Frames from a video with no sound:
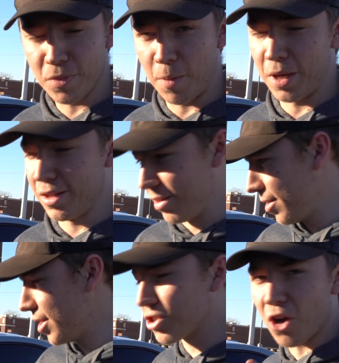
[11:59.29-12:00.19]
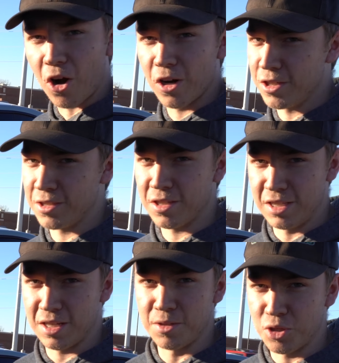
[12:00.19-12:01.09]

I mean, this car is, is, is